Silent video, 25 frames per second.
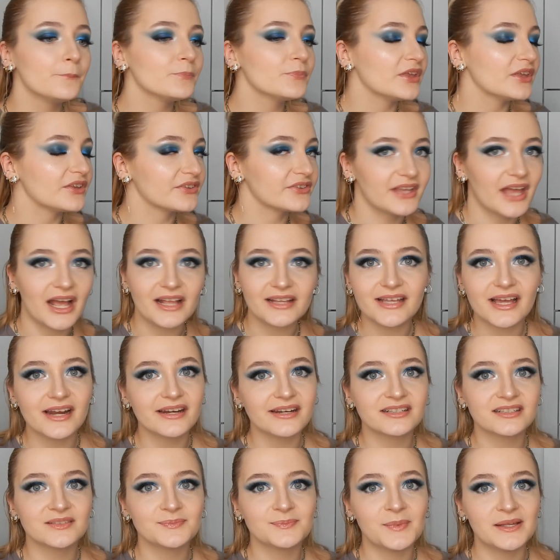It's not
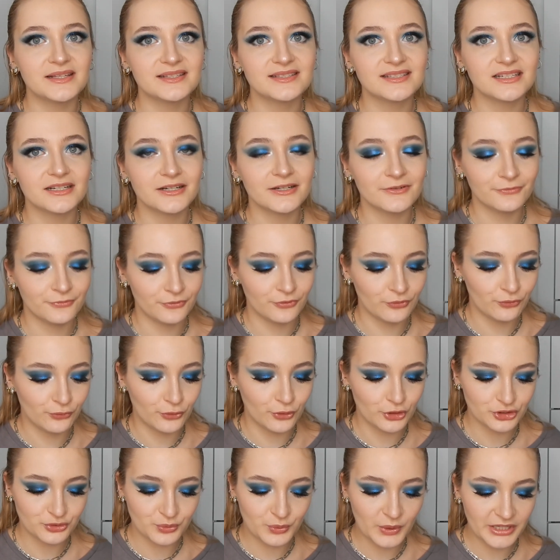that expensive.
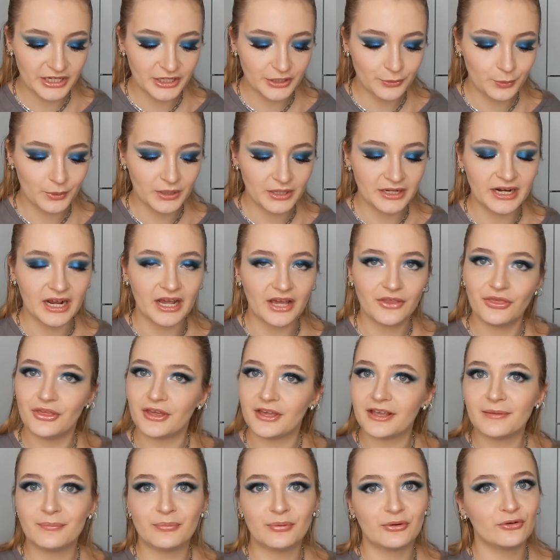For 20 quid, I
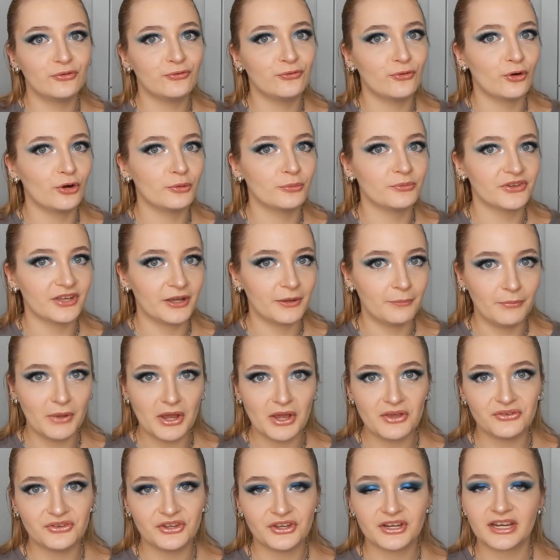think it performs
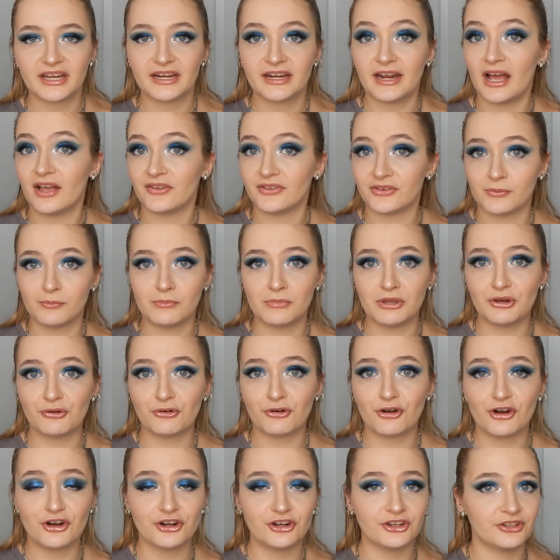amazing. It has a
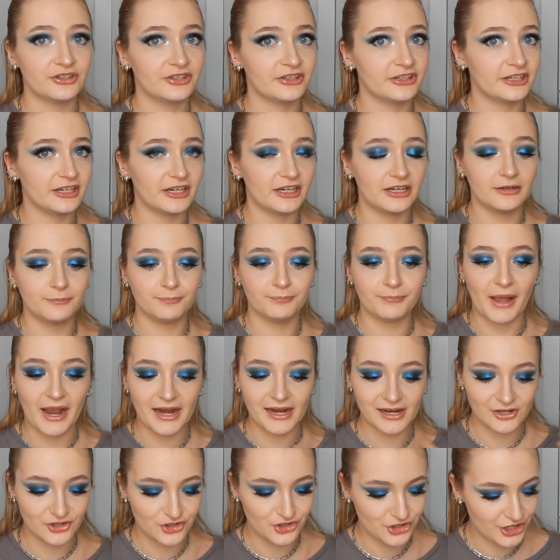mirror. The
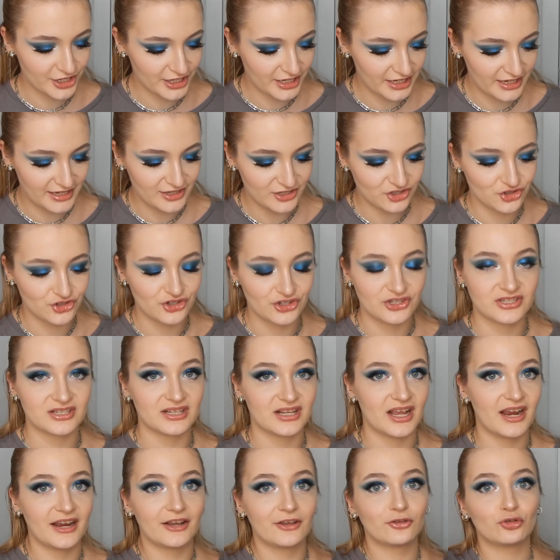packaging is just
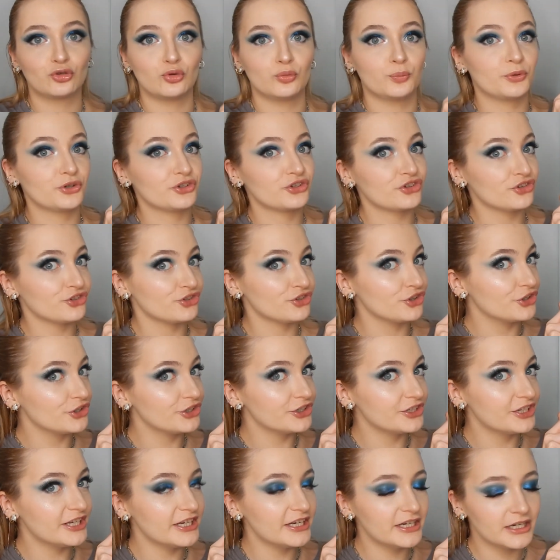like super
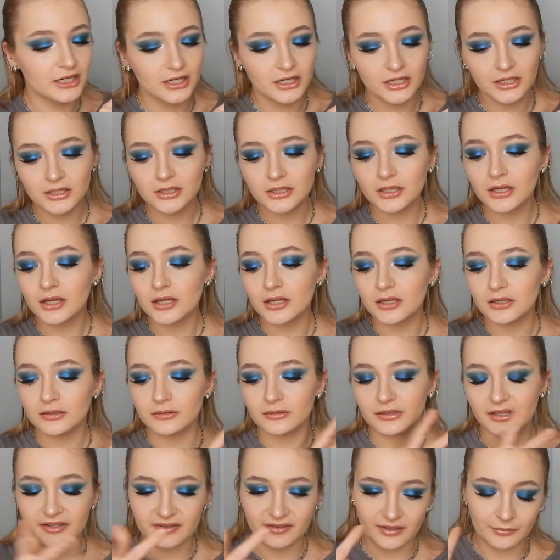sturdy,
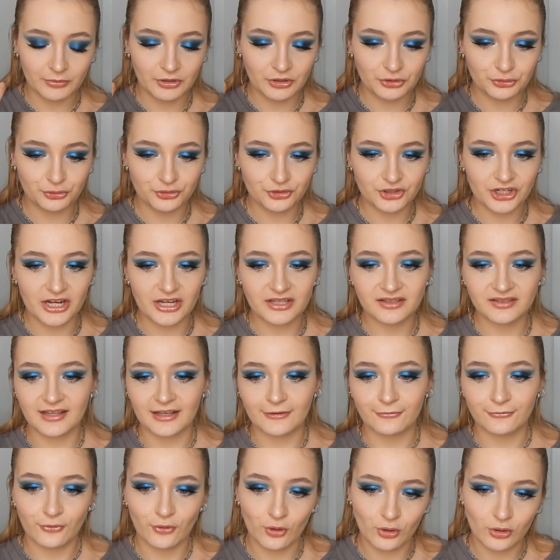except the 2 shades
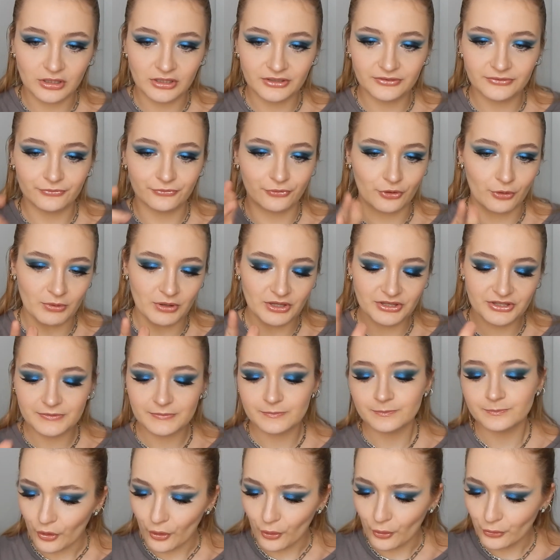that fallen from it.
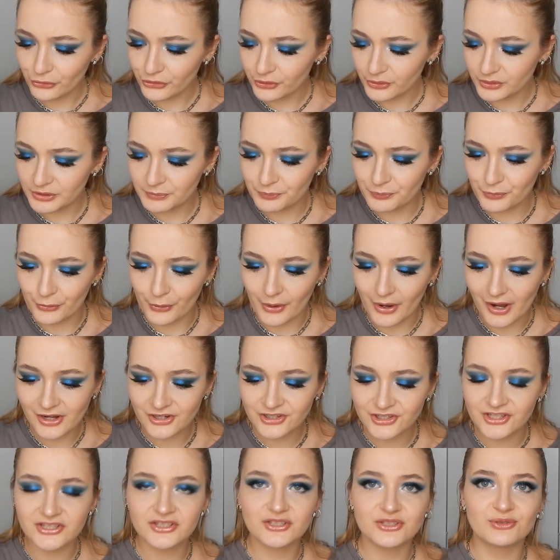Also the
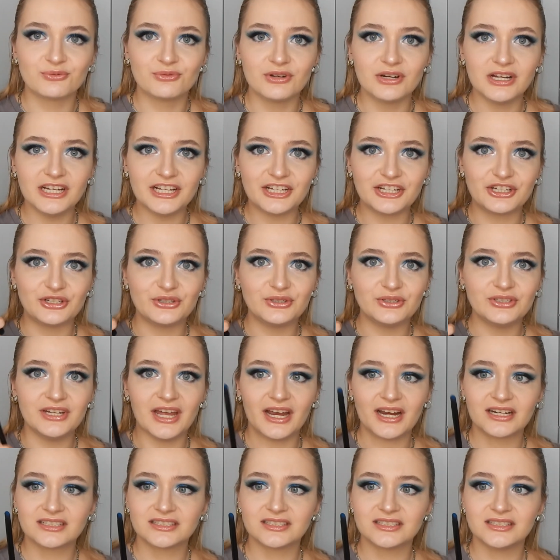brush, it's really good
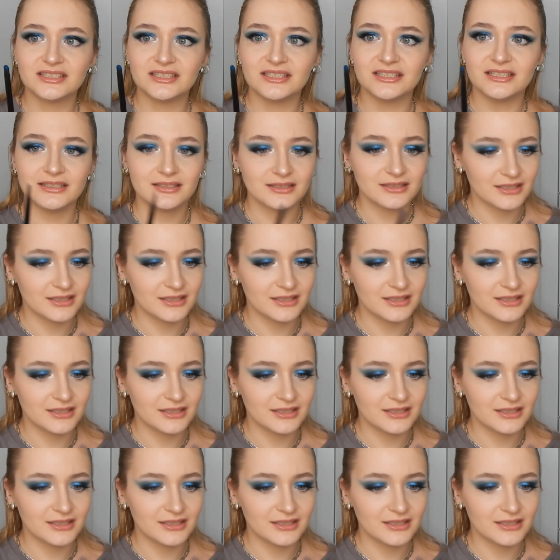actually.